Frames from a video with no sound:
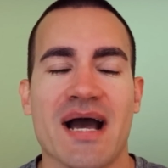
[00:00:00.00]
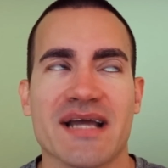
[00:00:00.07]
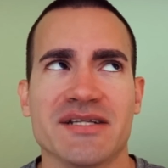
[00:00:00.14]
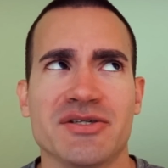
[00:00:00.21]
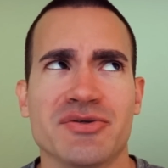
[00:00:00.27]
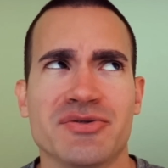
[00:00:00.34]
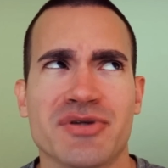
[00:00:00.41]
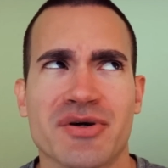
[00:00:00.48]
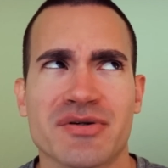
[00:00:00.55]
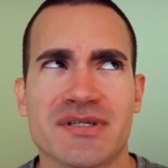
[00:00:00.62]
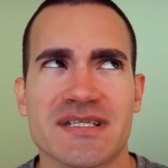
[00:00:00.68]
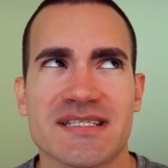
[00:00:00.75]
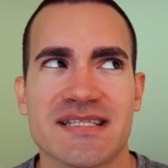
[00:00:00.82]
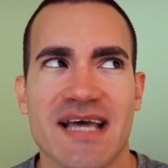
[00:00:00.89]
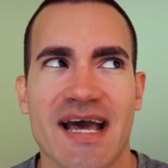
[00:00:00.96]
I do
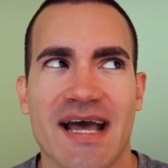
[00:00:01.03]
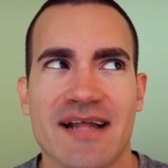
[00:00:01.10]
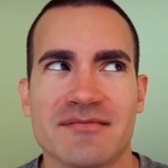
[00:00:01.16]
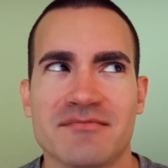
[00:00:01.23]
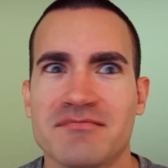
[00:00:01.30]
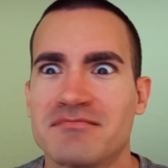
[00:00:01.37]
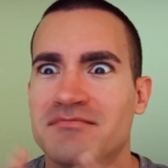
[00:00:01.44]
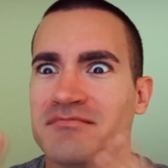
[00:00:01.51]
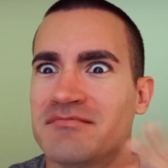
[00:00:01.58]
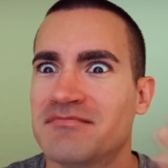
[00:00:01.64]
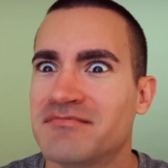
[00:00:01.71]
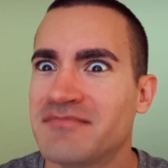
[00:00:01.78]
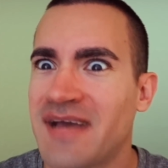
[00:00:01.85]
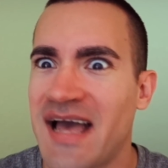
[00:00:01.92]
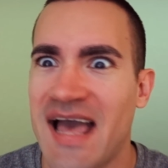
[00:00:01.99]
notice that
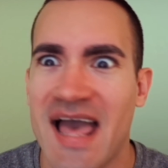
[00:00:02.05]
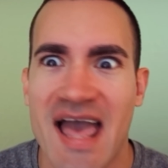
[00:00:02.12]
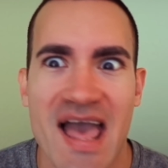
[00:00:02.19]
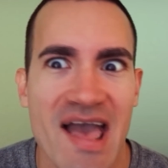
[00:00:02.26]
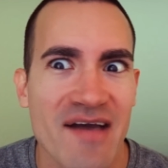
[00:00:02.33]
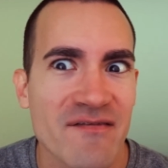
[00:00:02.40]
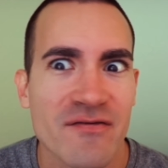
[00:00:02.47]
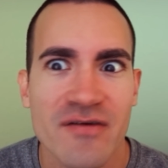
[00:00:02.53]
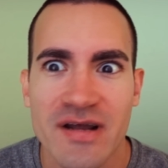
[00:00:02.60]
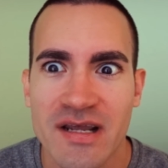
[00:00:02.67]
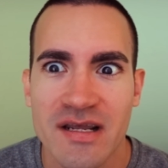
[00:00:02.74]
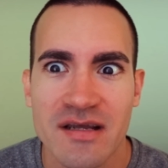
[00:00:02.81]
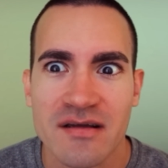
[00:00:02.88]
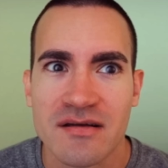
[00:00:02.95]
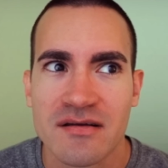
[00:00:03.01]

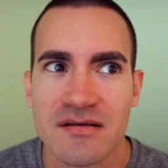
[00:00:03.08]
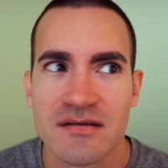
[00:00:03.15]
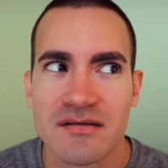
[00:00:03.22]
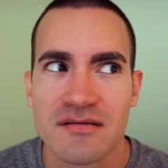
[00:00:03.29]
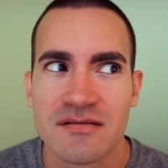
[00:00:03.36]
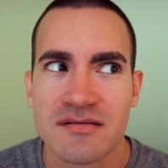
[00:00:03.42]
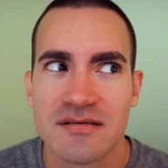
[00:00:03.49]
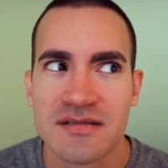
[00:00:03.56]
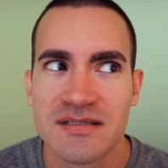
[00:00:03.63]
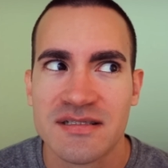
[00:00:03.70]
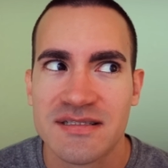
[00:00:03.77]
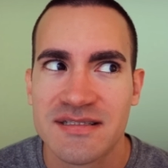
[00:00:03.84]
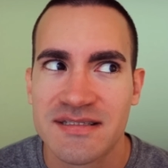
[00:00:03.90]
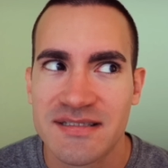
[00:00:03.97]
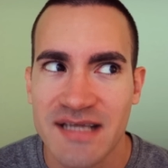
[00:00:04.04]
every
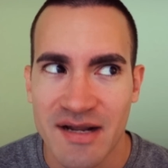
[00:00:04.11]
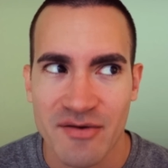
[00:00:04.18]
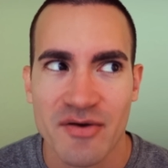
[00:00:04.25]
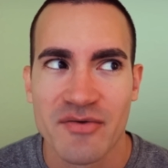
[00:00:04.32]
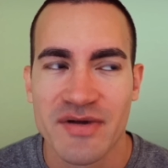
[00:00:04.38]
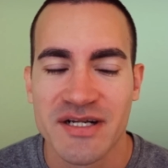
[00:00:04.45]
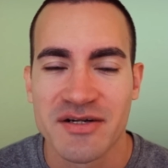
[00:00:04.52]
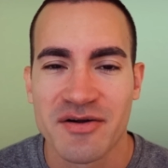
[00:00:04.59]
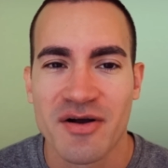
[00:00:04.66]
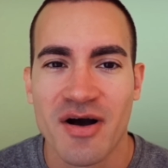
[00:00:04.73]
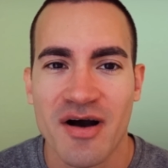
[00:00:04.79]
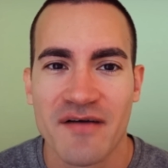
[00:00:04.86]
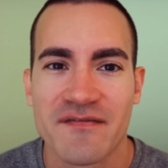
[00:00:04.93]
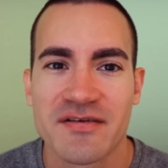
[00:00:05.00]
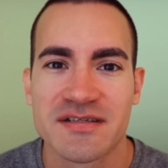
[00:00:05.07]
tarot reader
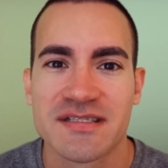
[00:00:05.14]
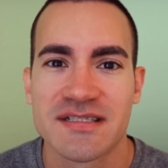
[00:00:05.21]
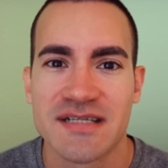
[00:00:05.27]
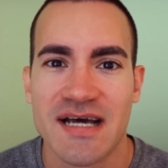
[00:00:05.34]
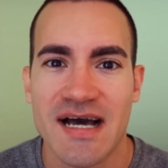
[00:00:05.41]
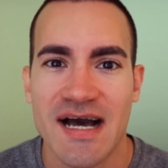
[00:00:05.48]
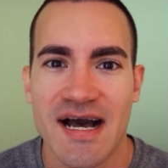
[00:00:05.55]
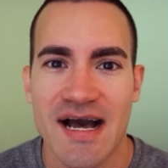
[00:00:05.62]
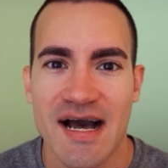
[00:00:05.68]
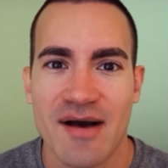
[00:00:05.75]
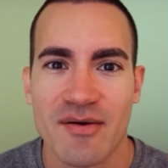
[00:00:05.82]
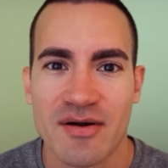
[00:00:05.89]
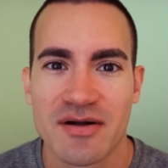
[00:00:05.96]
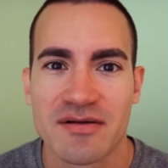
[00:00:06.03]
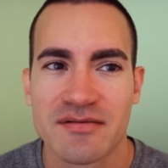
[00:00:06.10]
offers an
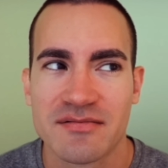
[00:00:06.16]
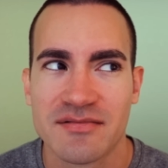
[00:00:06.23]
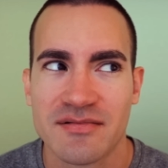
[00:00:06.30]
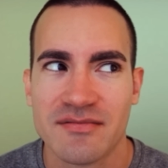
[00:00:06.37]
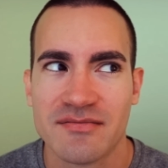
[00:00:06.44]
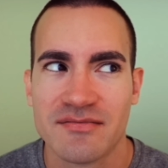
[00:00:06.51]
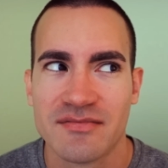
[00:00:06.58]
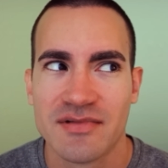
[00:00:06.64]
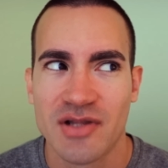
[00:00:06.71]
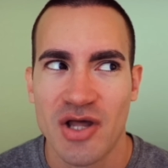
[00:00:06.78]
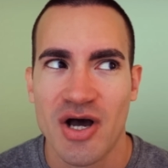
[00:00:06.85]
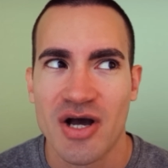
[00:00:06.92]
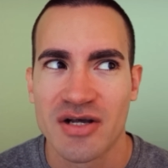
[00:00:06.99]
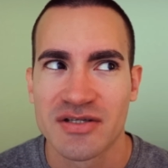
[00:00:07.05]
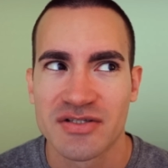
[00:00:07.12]

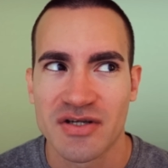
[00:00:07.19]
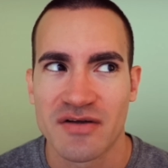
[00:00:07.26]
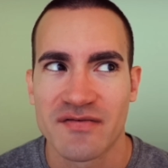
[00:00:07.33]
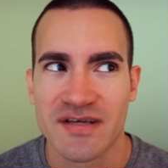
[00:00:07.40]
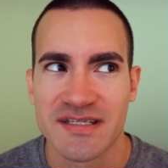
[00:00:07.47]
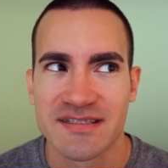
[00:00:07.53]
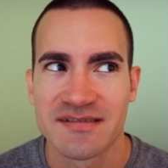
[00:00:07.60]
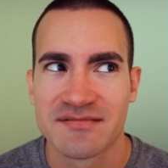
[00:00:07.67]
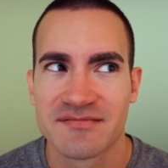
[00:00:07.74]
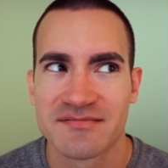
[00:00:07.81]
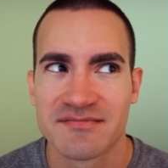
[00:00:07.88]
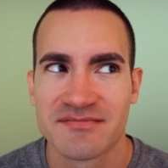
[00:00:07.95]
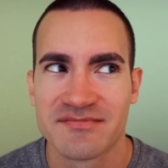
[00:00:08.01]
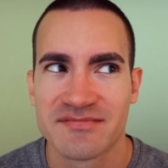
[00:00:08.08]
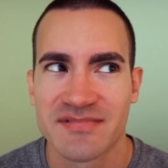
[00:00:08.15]
hour-long service.
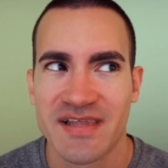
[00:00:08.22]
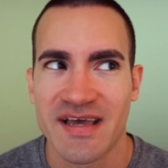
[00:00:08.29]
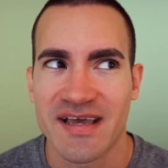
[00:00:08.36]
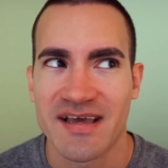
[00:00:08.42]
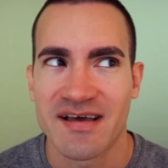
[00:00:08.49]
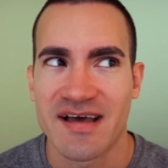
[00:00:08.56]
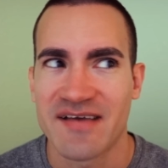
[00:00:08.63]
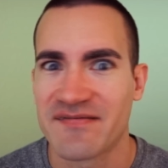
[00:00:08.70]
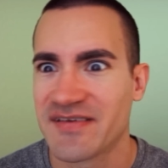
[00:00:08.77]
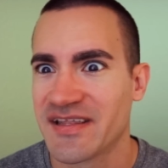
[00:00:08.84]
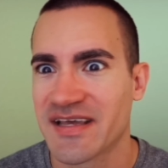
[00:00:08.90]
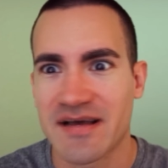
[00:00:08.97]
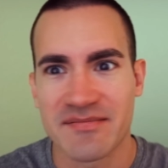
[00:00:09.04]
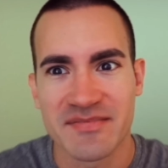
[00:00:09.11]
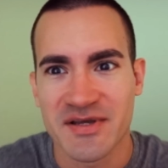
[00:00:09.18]
Like, I feel
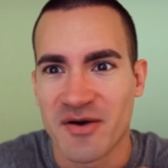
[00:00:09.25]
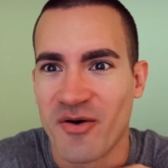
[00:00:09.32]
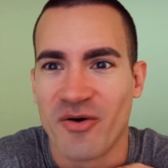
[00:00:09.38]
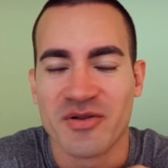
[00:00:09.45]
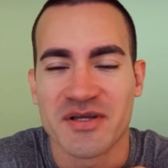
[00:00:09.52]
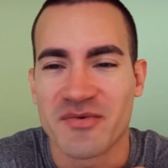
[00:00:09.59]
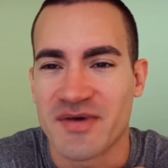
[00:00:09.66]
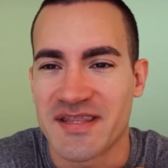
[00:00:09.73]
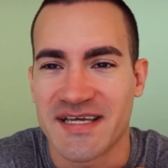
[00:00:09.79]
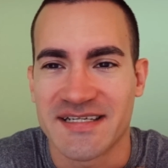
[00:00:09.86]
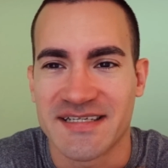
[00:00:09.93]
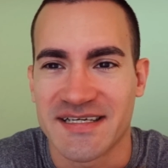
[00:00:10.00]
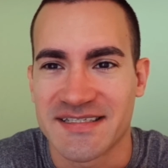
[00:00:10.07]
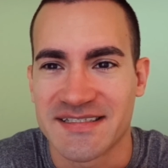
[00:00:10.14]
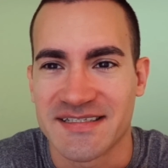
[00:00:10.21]
like I'm the only one that
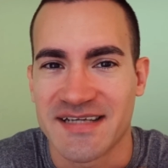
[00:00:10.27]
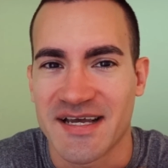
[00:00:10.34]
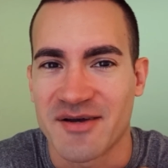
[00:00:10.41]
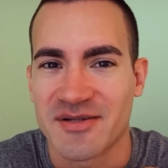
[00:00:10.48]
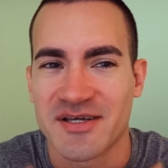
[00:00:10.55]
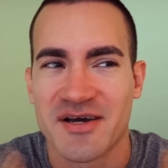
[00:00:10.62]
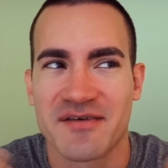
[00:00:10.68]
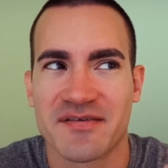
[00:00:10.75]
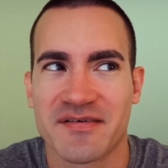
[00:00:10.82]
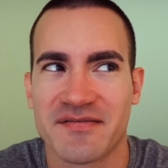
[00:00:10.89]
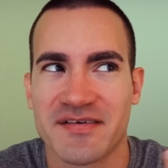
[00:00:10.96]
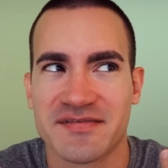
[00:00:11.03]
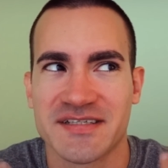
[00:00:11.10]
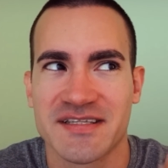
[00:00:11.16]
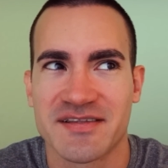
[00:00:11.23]
doesn't. I only offer
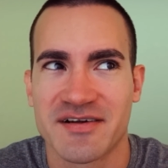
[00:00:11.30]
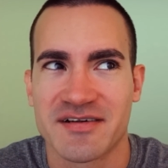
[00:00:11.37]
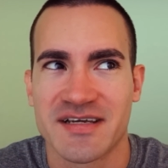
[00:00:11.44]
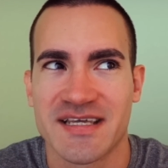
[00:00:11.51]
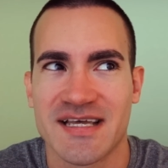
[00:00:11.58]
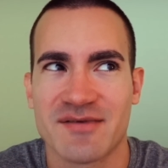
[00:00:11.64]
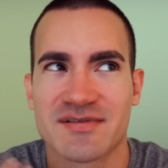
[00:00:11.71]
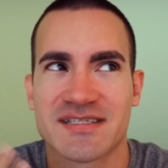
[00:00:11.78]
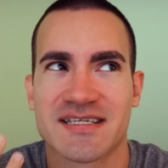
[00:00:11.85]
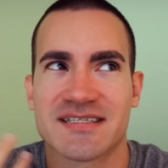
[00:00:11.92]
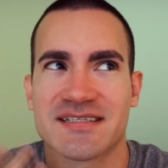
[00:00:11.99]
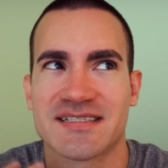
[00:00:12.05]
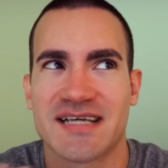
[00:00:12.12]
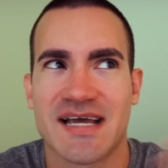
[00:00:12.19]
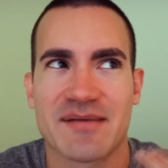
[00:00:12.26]
15, 30, and that was
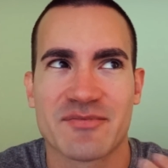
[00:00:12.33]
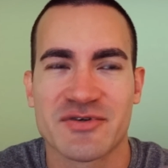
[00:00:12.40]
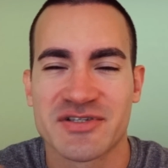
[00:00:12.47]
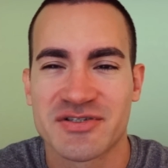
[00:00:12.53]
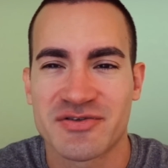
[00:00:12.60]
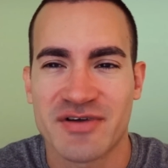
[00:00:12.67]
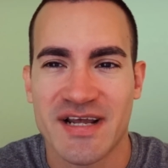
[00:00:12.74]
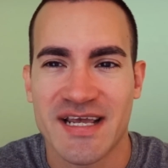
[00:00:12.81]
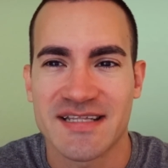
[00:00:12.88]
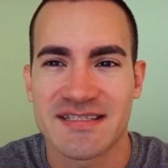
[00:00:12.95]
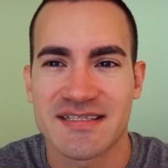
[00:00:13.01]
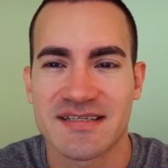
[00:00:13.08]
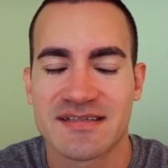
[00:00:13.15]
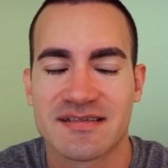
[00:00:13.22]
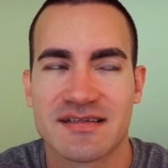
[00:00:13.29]
because of time
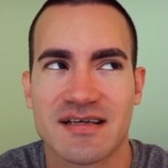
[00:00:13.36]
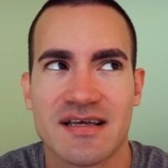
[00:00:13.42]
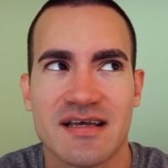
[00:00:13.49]
restraints, and